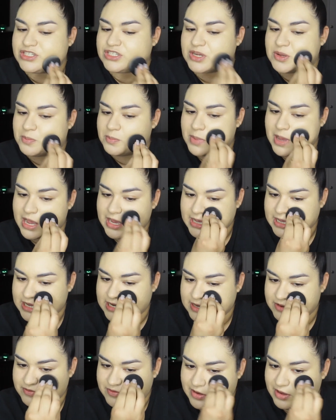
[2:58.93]
jump back
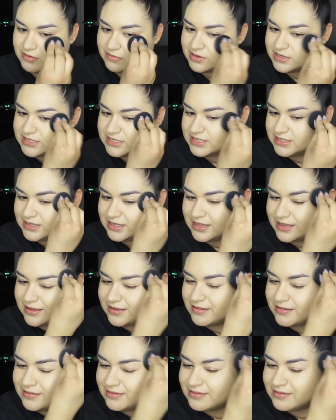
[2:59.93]
in if I wasn't like